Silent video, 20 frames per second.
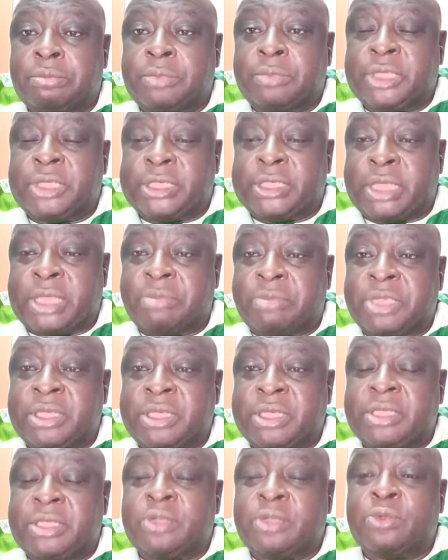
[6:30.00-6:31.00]

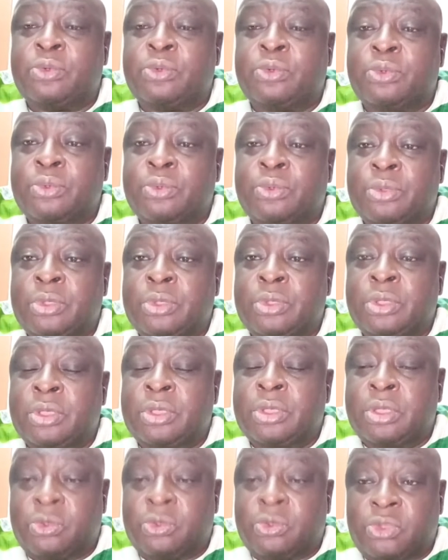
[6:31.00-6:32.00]
determined to
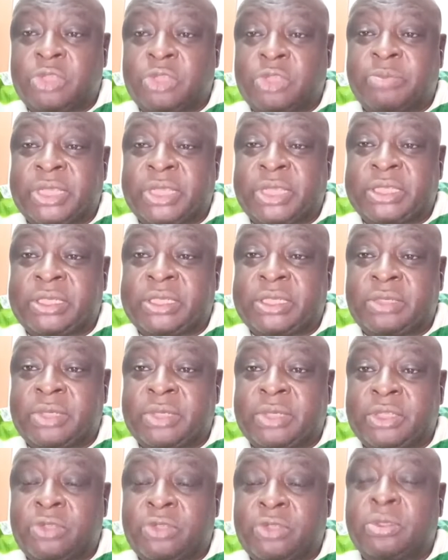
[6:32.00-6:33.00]
do his best
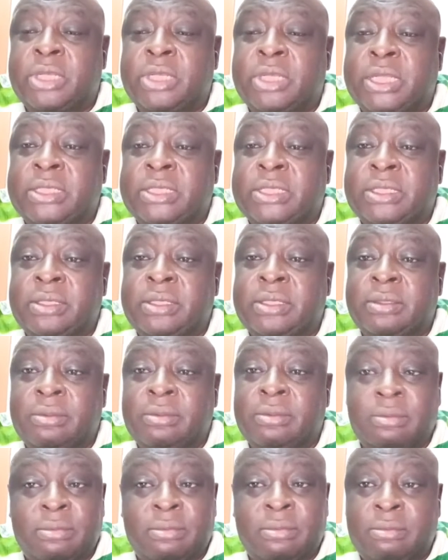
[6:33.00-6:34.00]
to ensure that
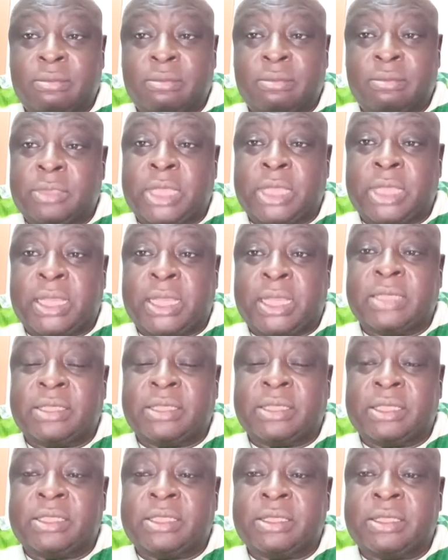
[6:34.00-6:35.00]
that
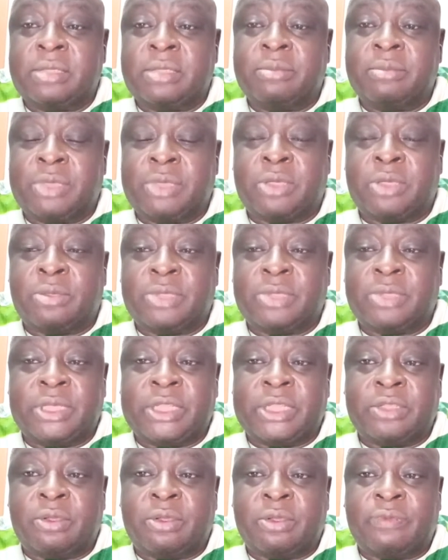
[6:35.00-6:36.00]
candidate becomes the
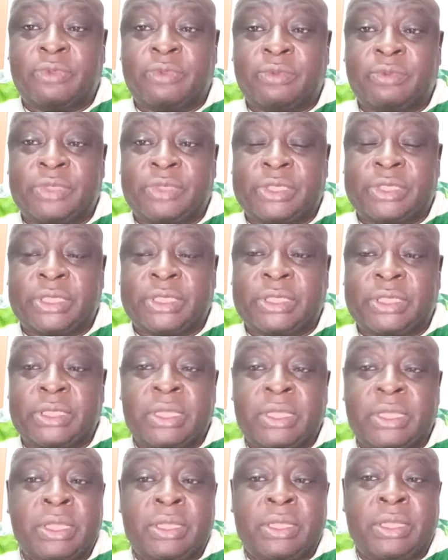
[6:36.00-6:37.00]
next governor of the state.
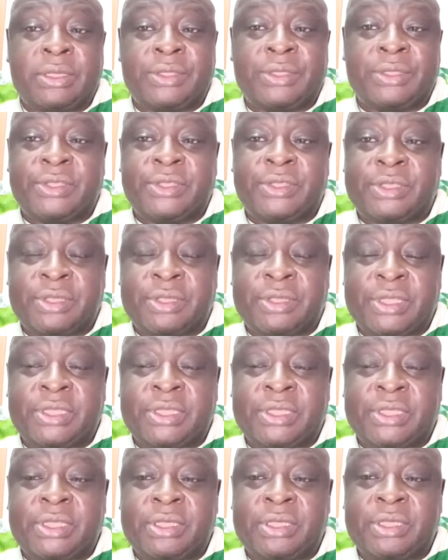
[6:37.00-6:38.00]
This is the
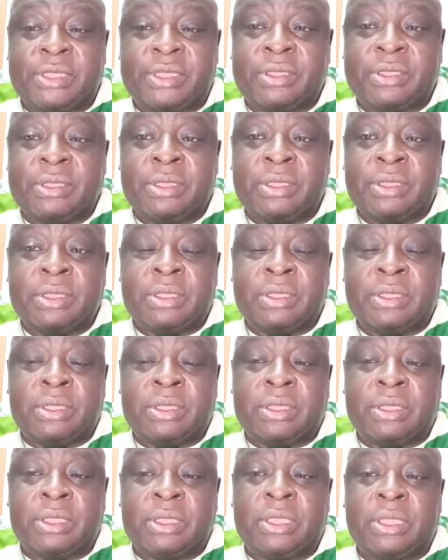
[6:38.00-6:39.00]
reason
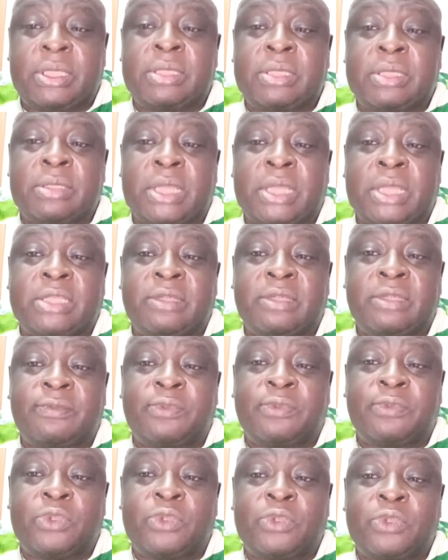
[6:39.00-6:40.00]
he has
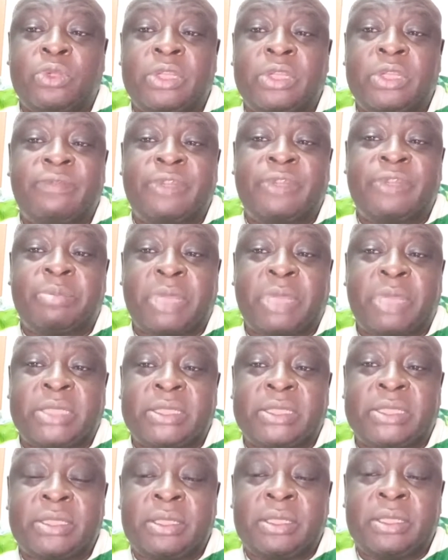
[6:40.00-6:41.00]
refused to leave the
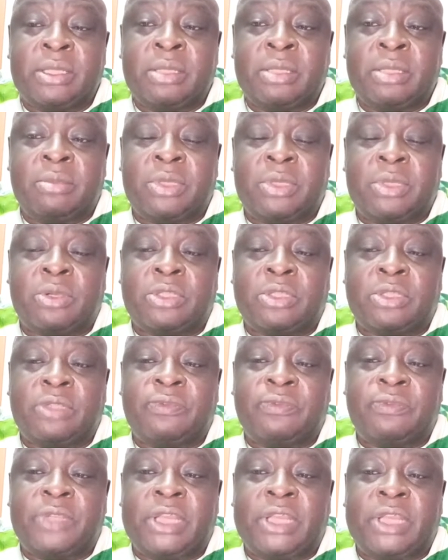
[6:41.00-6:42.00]
party. Because
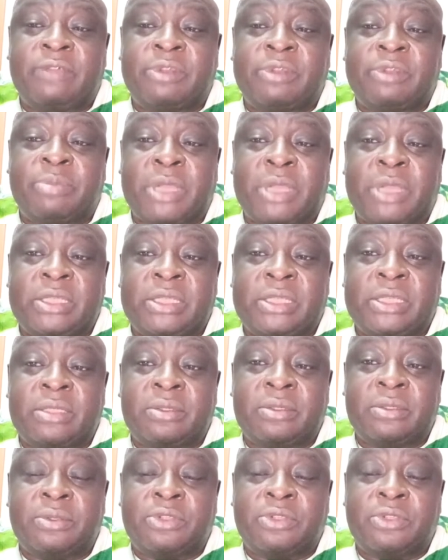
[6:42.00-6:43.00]
if he left the party
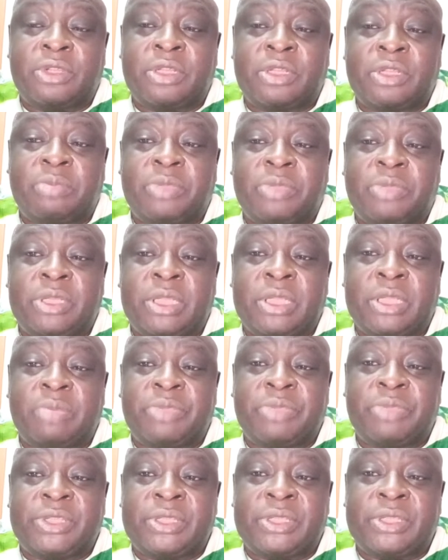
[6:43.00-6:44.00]
to join the
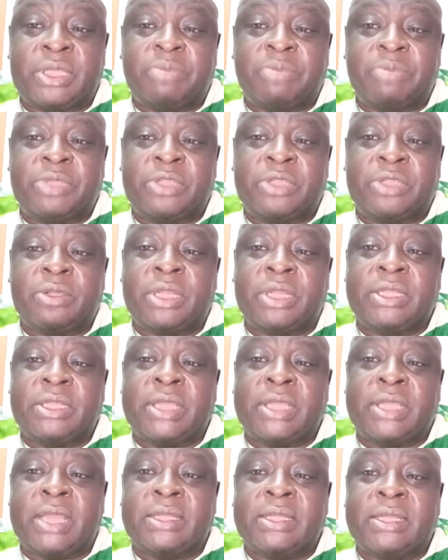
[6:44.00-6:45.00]
APC
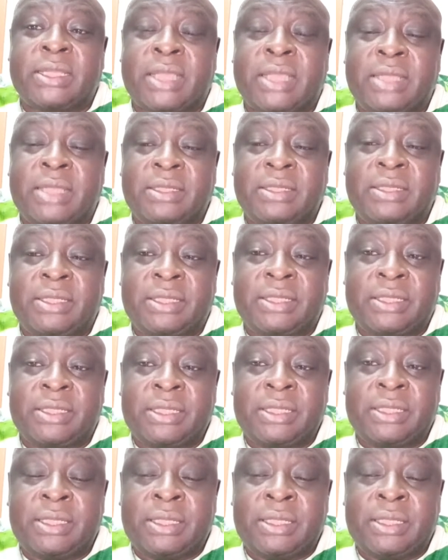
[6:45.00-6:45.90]
already had a candidate,